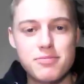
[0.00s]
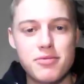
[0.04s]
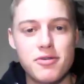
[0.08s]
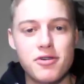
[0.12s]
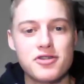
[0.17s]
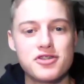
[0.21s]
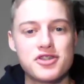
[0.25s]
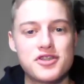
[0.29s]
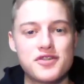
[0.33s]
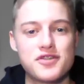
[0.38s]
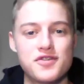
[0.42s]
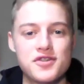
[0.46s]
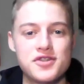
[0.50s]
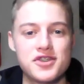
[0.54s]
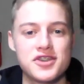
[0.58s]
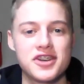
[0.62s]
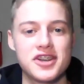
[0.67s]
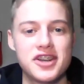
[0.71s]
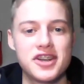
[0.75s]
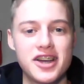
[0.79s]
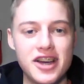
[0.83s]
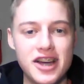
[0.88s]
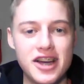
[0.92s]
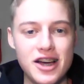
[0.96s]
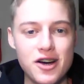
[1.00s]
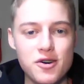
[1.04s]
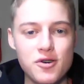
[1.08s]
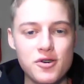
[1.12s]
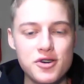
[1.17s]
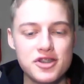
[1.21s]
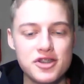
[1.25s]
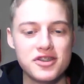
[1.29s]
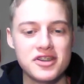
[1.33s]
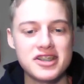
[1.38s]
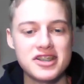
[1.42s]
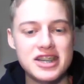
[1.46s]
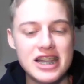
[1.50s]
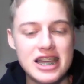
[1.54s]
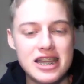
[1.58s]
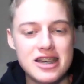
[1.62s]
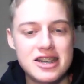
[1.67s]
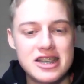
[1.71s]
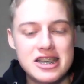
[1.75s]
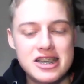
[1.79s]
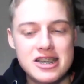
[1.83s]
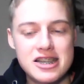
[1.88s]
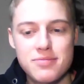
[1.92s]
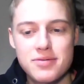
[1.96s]
As a boxer, you've always got to stay
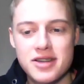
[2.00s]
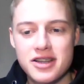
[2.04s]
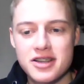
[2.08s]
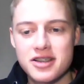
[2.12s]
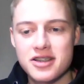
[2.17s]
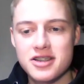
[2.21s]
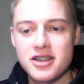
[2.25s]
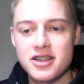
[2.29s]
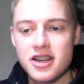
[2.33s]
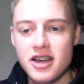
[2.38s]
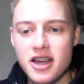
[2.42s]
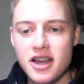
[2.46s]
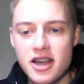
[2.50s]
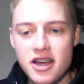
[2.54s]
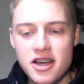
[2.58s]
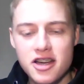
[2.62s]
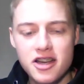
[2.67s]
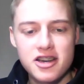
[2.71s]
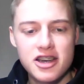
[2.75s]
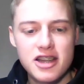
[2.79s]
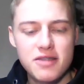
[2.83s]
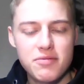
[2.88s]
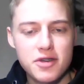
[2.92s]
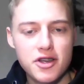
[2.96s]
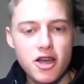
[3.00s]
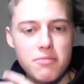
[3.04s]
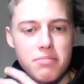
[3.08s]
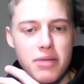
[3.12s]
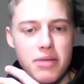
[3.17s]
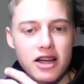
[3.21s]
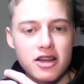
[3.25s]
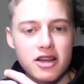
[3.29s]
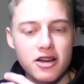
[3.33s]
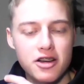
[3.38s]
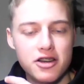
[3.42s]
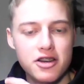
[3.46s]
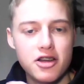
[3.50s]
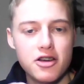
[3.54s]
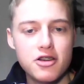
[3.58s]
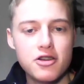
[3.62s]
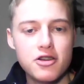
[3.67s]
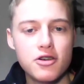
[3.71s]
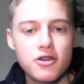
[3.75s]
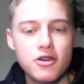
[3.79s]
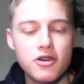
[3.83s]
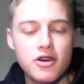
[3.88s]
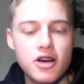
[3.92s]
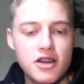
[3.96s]
disciplined. And if we go back, I know
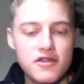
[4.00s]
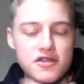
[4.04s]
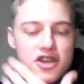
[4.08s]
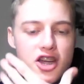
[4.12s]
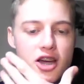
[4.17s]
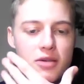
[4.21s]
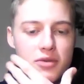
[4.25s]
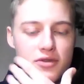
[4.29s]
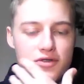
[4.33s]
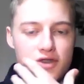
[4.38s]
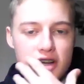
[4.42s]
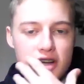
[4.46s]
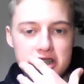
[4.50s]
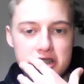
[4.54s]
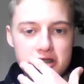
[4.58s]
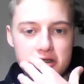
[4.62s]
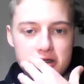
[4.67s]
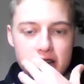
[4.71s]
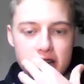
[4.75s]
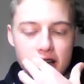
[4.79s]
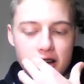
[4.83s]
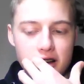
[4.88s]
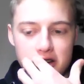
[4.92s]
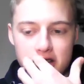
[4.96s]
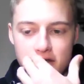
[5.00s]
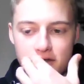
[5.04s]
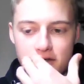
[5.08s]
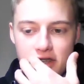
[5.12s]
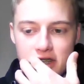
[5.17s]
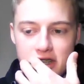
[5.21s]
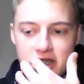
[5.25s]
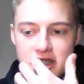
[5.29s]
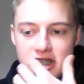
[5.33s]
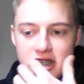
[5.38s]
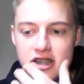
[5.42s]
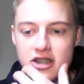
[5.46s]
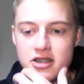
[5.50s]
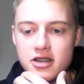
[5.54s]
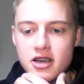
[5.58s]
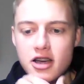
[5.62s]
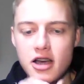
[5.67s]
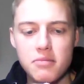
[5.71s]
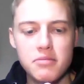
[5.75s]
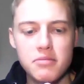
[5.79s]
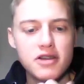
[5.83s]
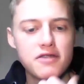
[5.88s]
you're turned professional now, undefeated.